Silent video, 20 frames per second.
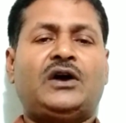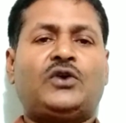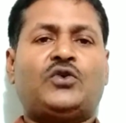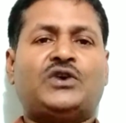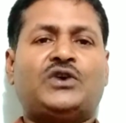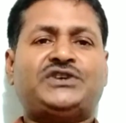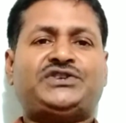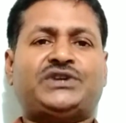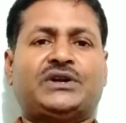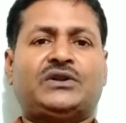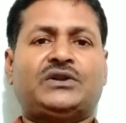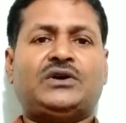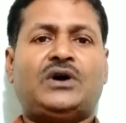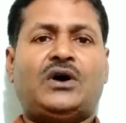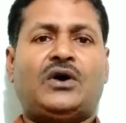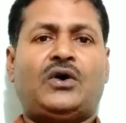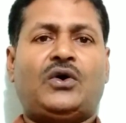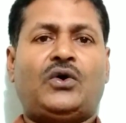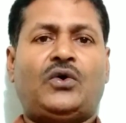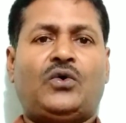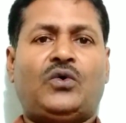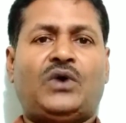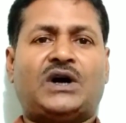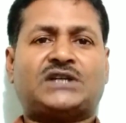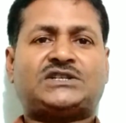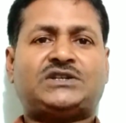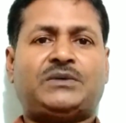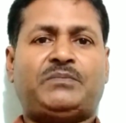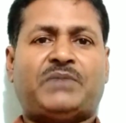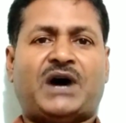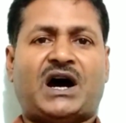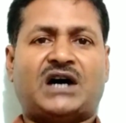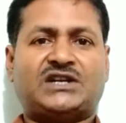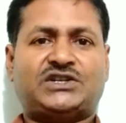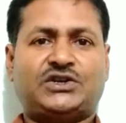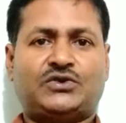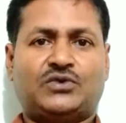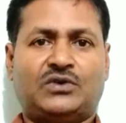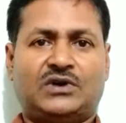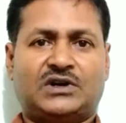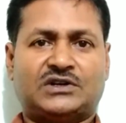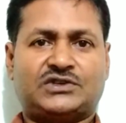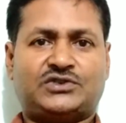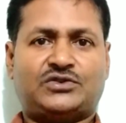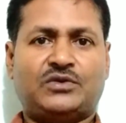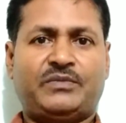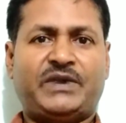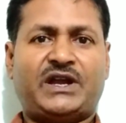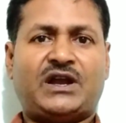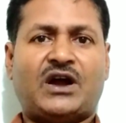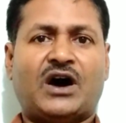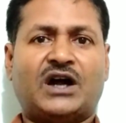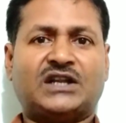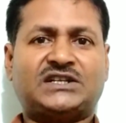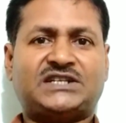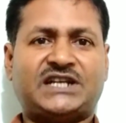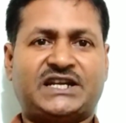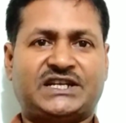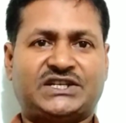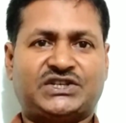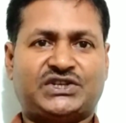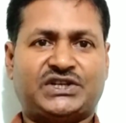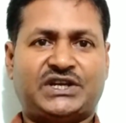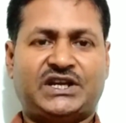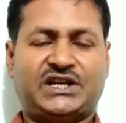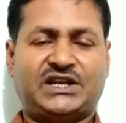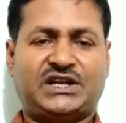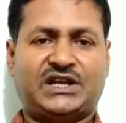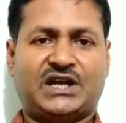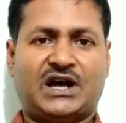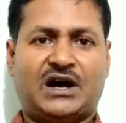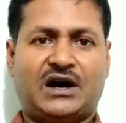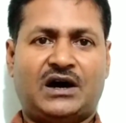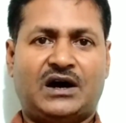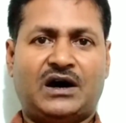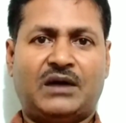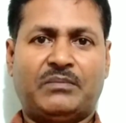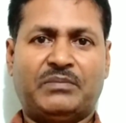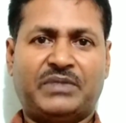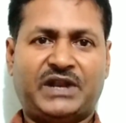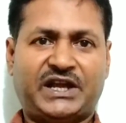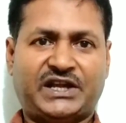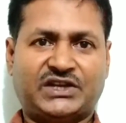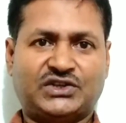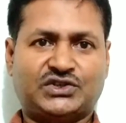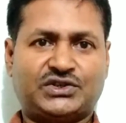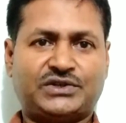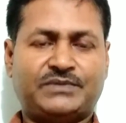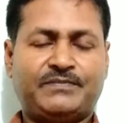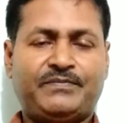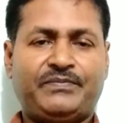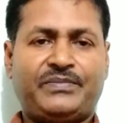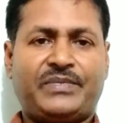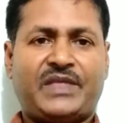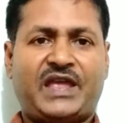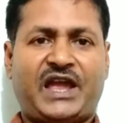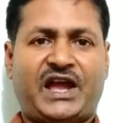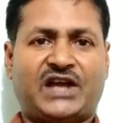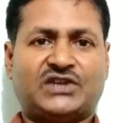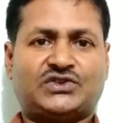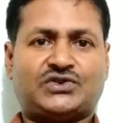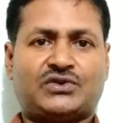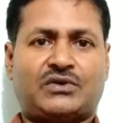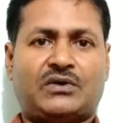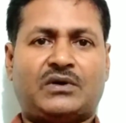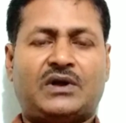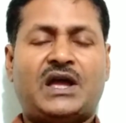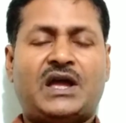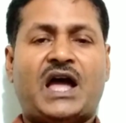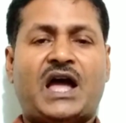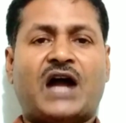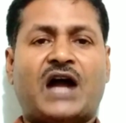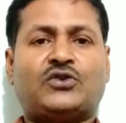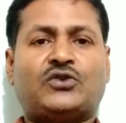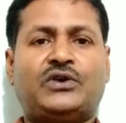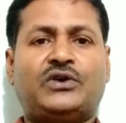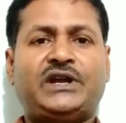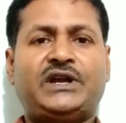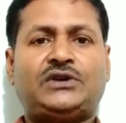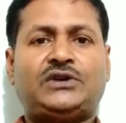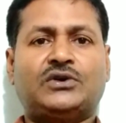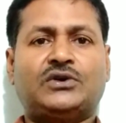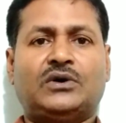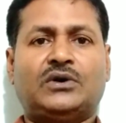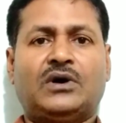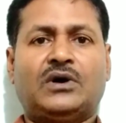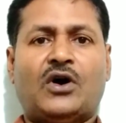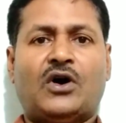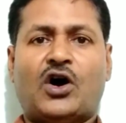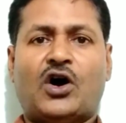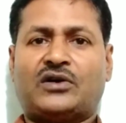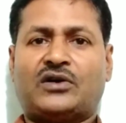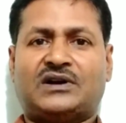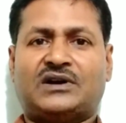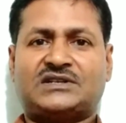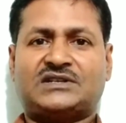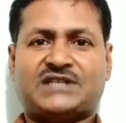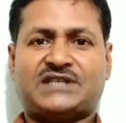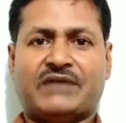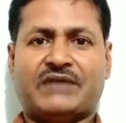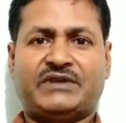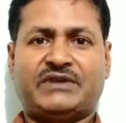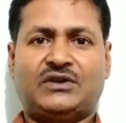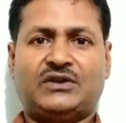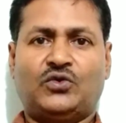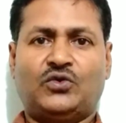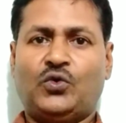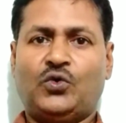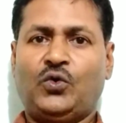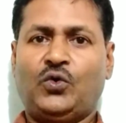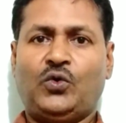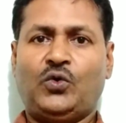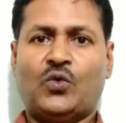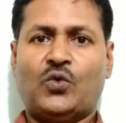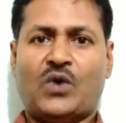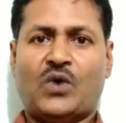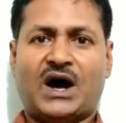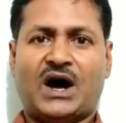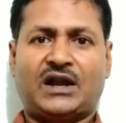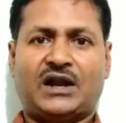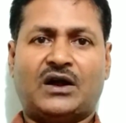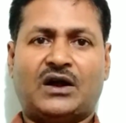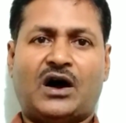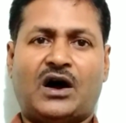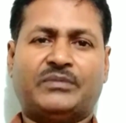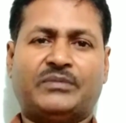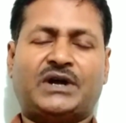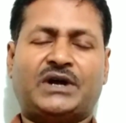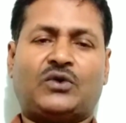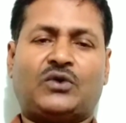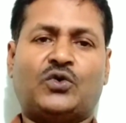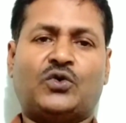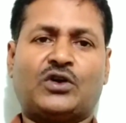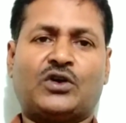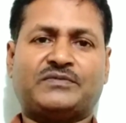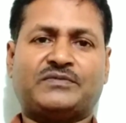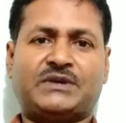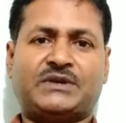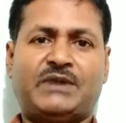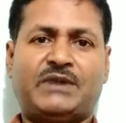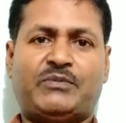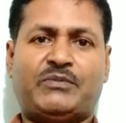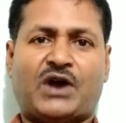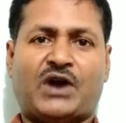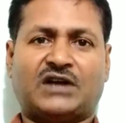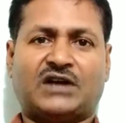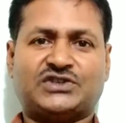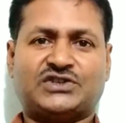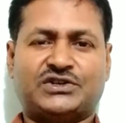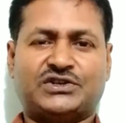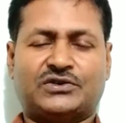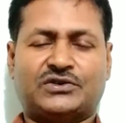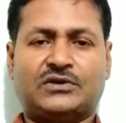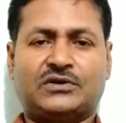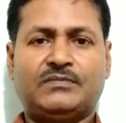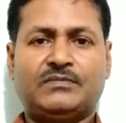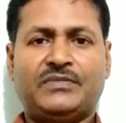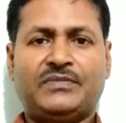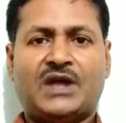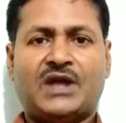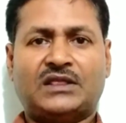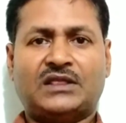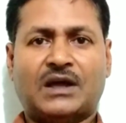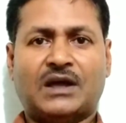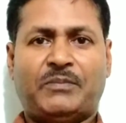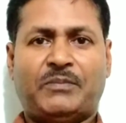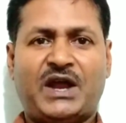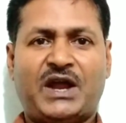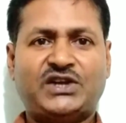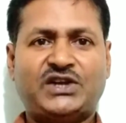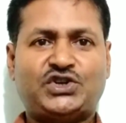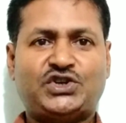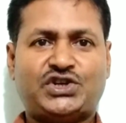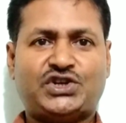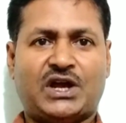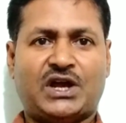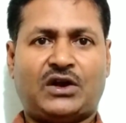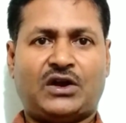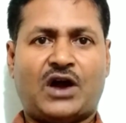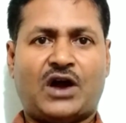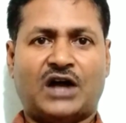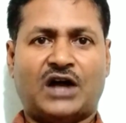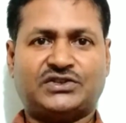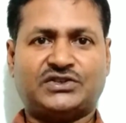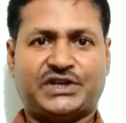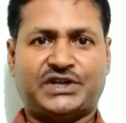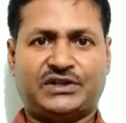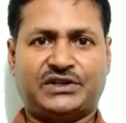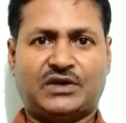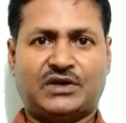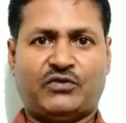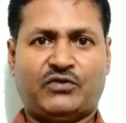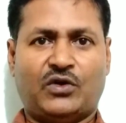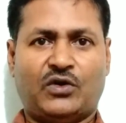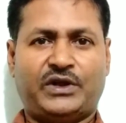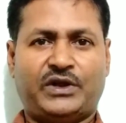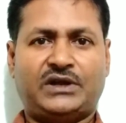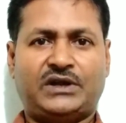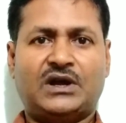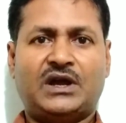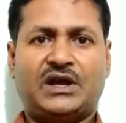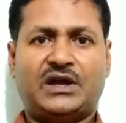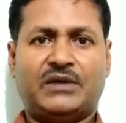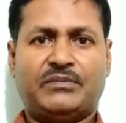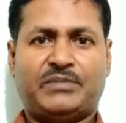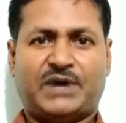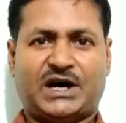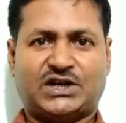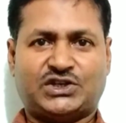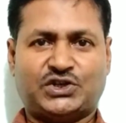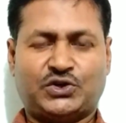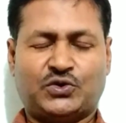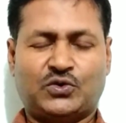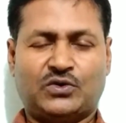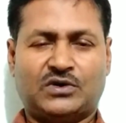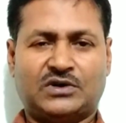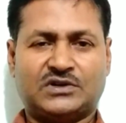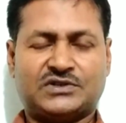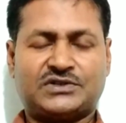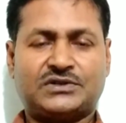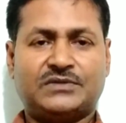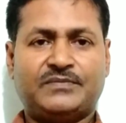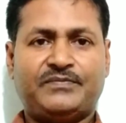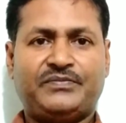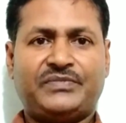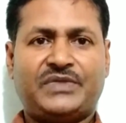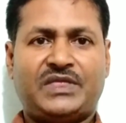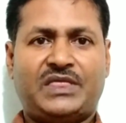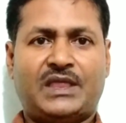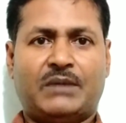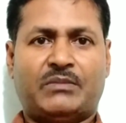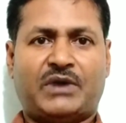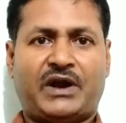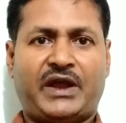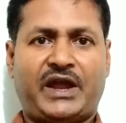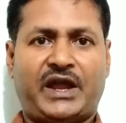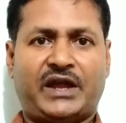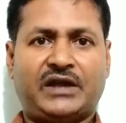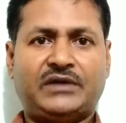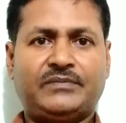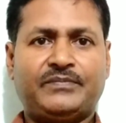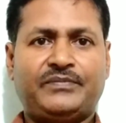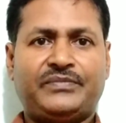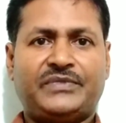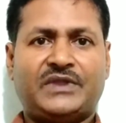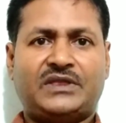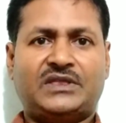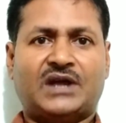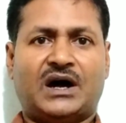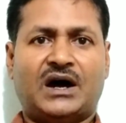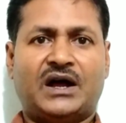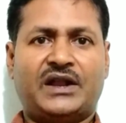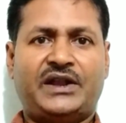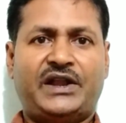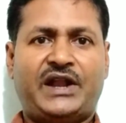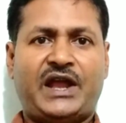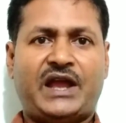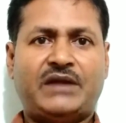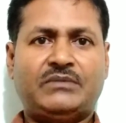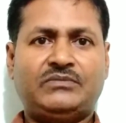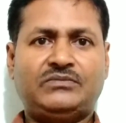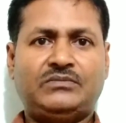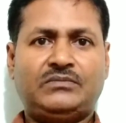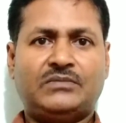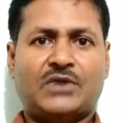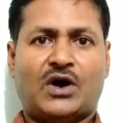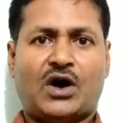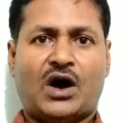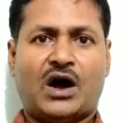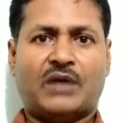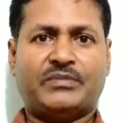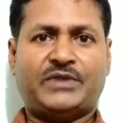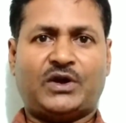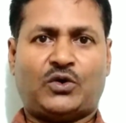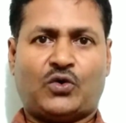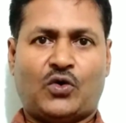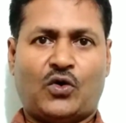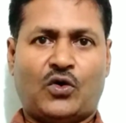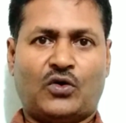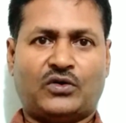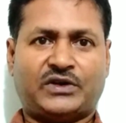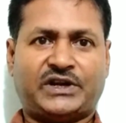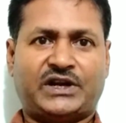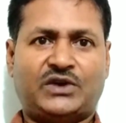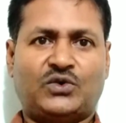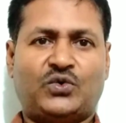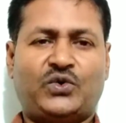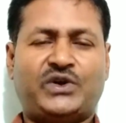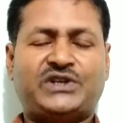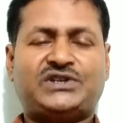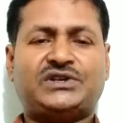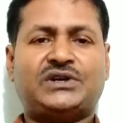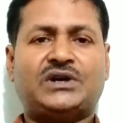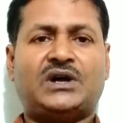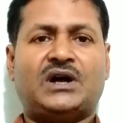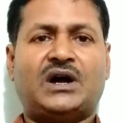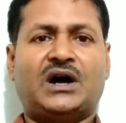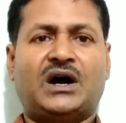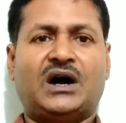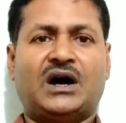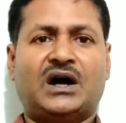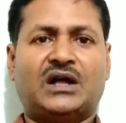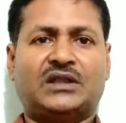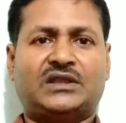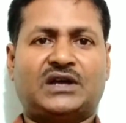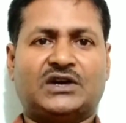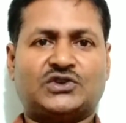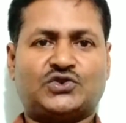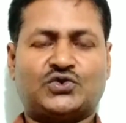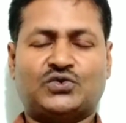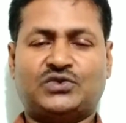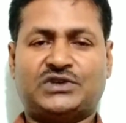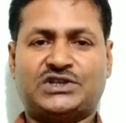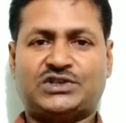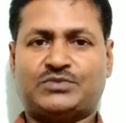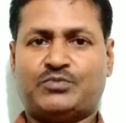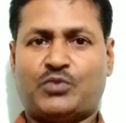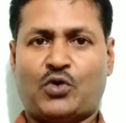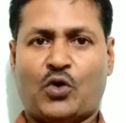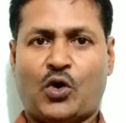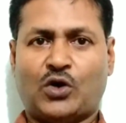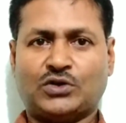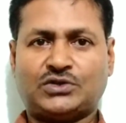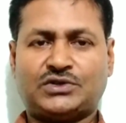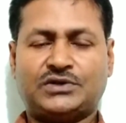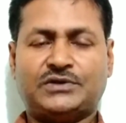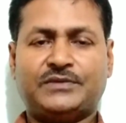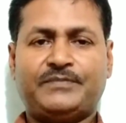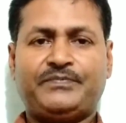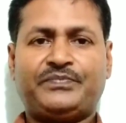Question: what particulars to be contained in a plaint? Answer: according to Order 7, Rule 1 of the Code of Civil Procedure, the plaint shall contain the following particulars. Number A, the name of the court in which the suit is brought.